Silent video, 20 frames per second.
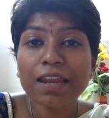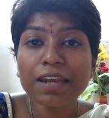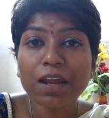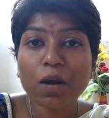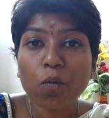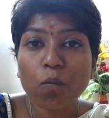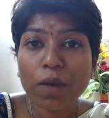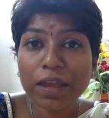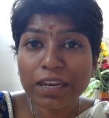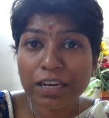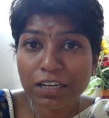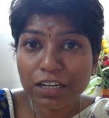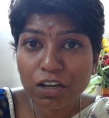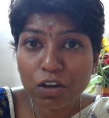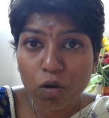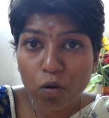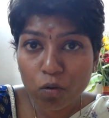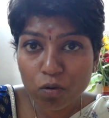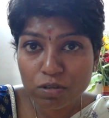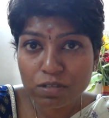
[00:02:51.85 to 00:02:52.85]
Now, when it
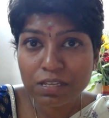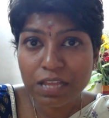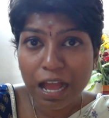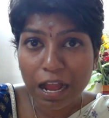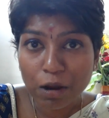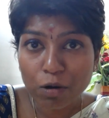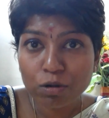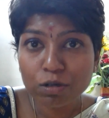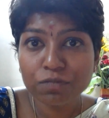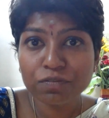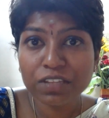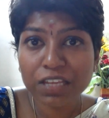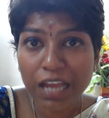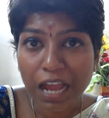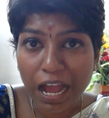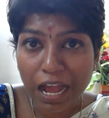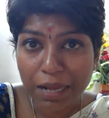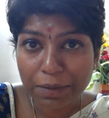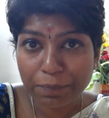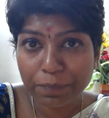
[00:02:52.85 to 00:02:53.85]
goes out of the
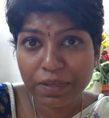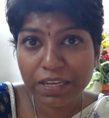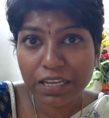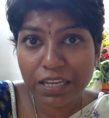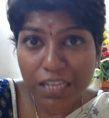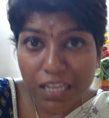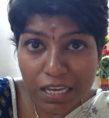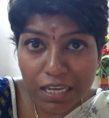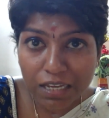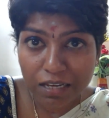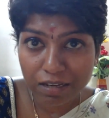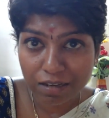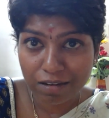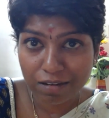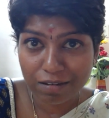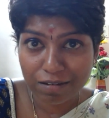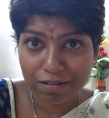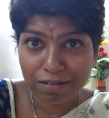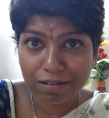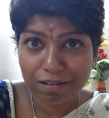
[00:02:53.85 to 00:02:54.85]
RPE,
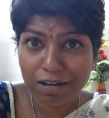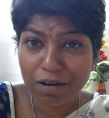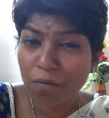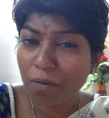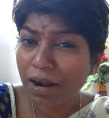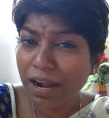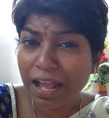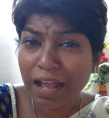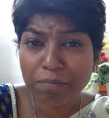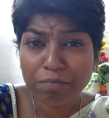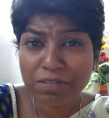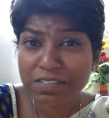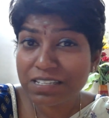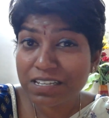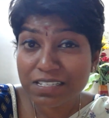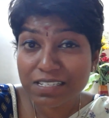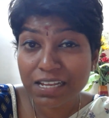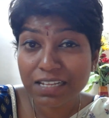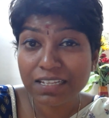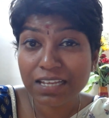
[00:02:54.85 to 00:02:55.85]
now what happens
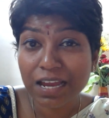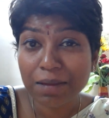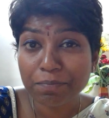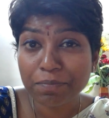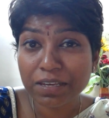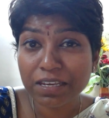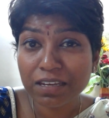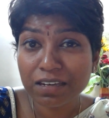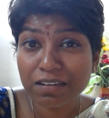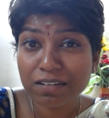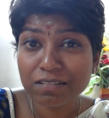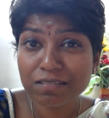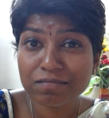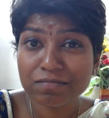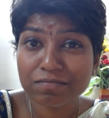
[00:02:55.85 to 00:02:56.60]
inside the RPE?